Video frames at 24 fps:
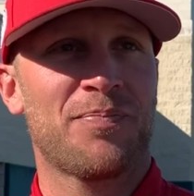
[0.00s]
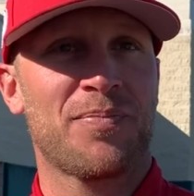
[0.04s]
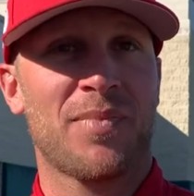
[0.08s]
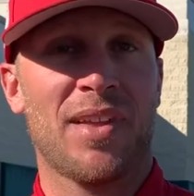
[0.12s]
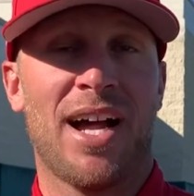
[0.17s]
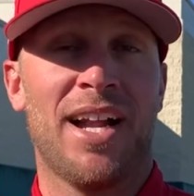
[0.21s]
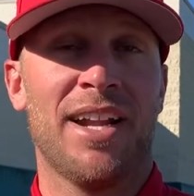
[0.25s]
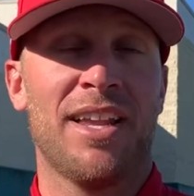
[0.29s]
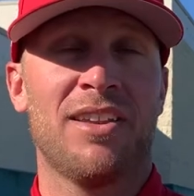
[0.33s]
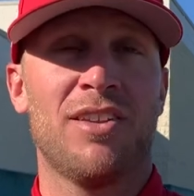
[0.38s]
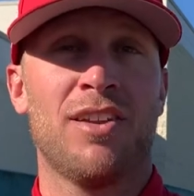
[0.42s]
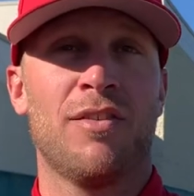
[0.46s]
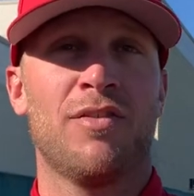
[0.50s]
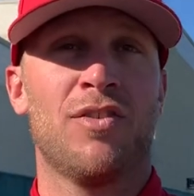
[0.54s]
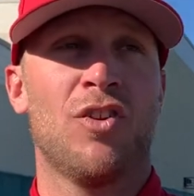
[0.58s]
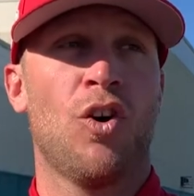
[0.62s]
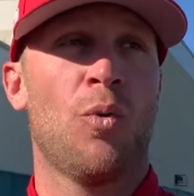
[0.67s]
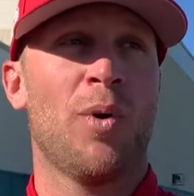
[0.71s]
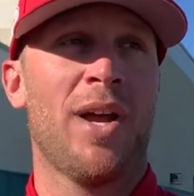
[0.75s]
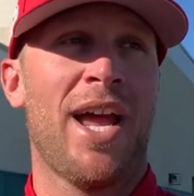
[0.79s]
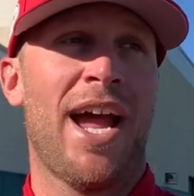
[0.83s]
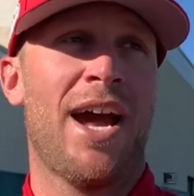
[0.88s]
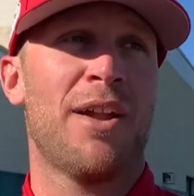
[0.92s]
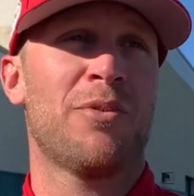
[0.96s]
I didn't even know
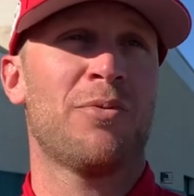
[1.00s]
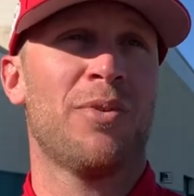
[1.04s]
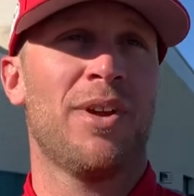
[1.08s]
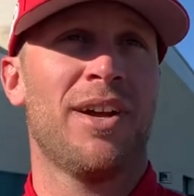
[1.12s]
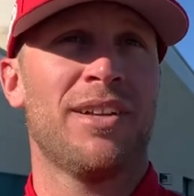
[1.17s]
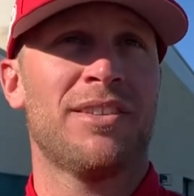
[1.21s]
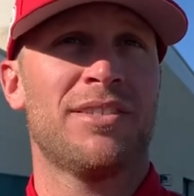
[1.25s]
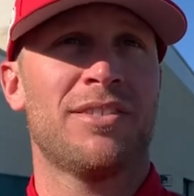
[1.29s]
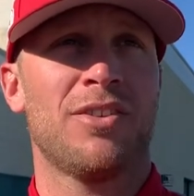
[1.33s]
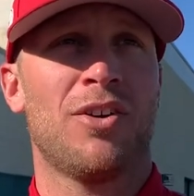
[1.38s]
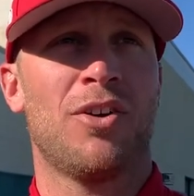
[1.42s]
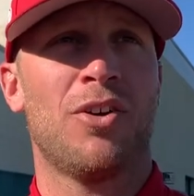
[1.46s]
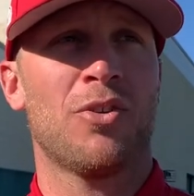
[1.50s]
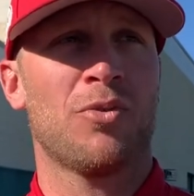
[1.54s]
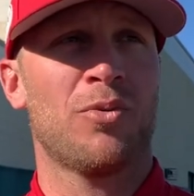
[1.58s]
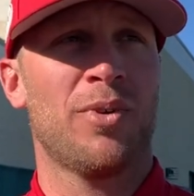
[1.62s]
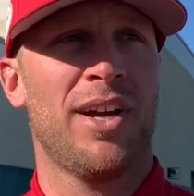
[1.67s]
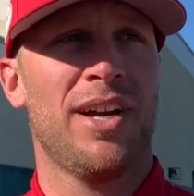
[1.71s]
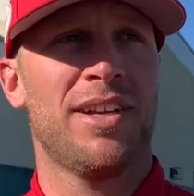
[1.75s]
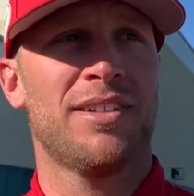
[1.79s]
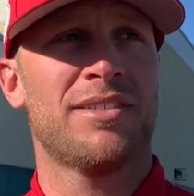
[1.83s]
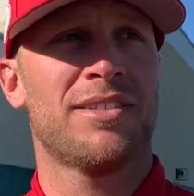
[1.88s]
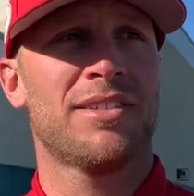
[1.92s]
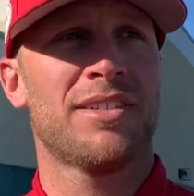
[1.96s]
we had reds, all
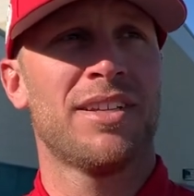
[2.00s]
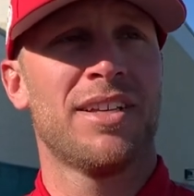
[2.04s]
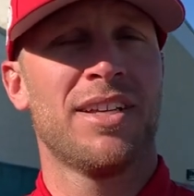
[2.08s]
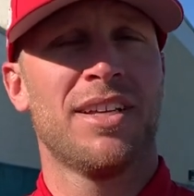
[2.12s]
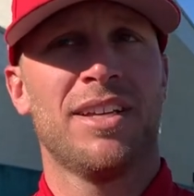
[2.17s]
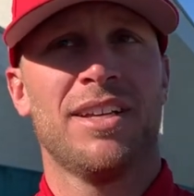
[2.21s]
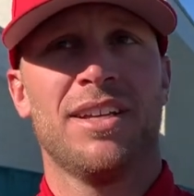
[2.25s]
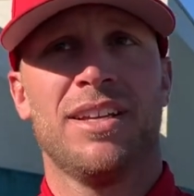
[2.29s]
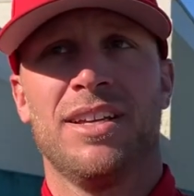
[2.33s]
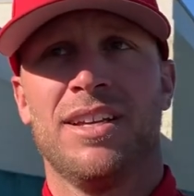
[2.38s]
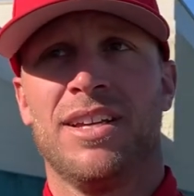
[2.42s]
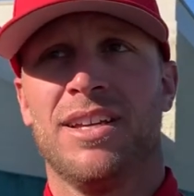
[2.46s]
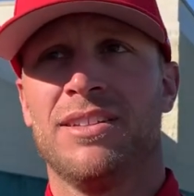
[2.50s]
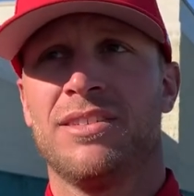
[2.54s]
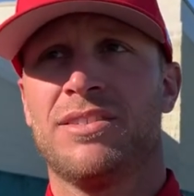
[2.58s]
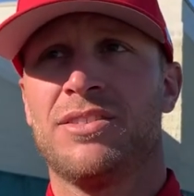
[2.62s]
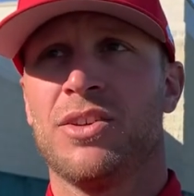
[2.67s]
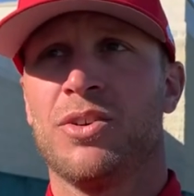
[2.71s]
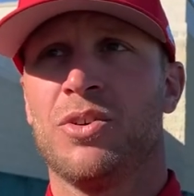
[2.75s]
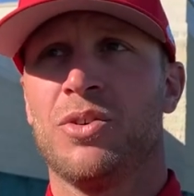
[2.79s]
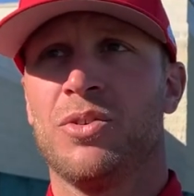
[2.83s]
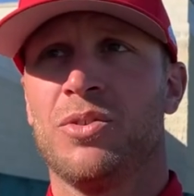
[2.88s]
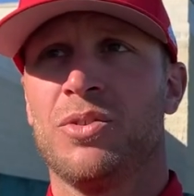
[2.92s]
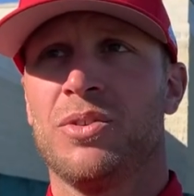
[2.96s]
reds,
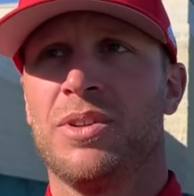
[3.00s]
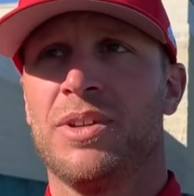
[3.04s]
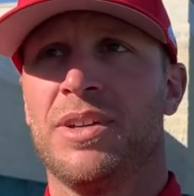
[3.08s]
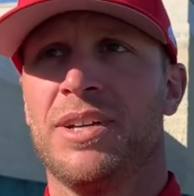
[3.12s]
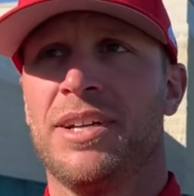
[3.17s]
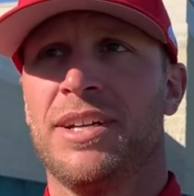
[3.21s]
until